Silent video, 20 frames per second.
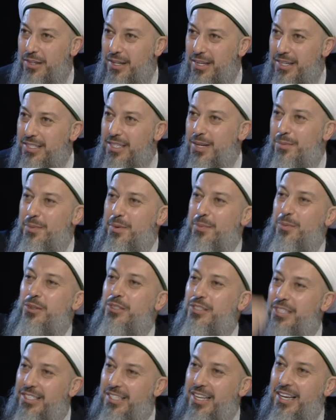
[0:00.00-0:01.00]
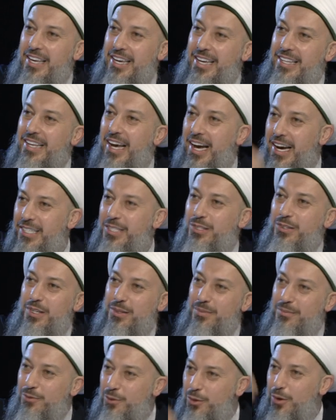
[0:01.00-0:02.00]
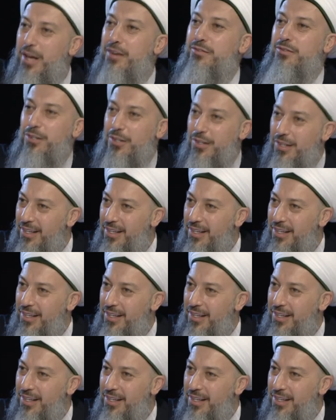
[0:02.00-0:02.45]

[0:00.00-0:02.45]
Some people just like eat ice cream forever.